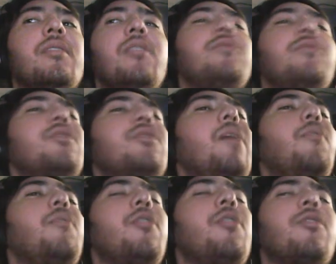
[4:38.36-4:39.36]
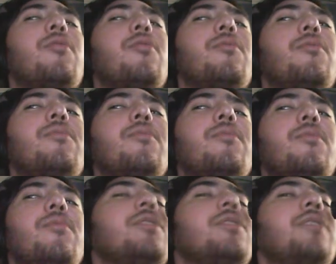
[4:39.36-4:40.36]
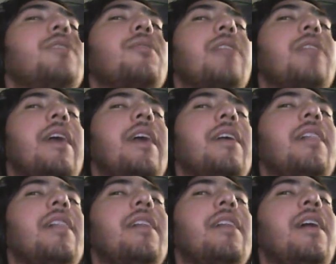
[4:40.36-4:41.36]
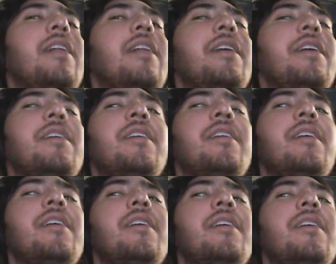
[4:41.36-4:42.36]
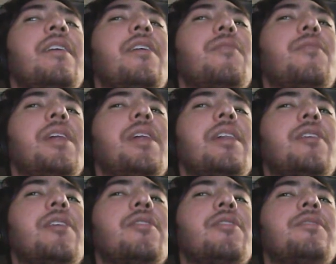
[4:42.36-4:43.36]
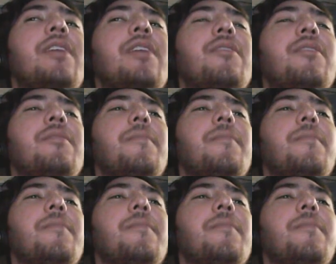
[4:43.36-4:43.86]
Also a bongo will sound like a really good sound.